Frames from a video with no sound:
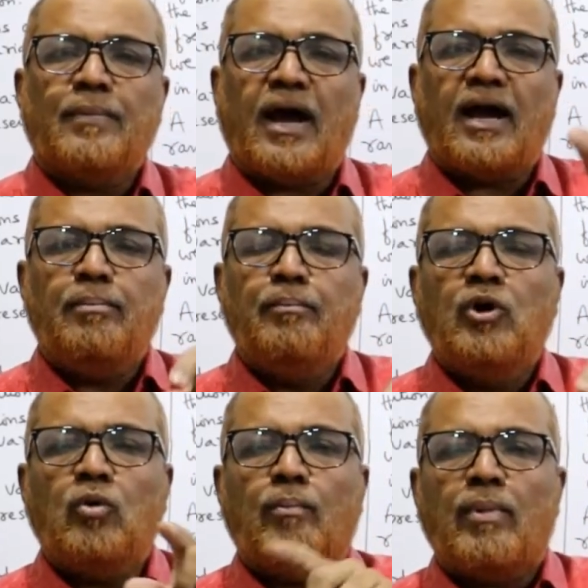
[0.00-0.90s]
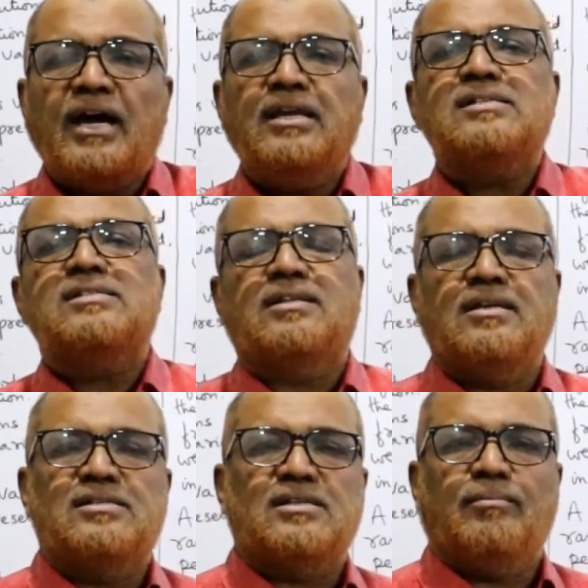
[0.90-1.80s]
and mu minus
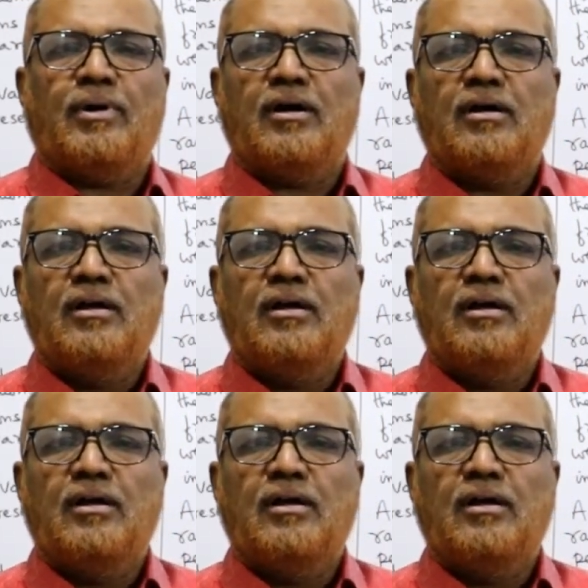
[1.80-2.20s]
three sigma.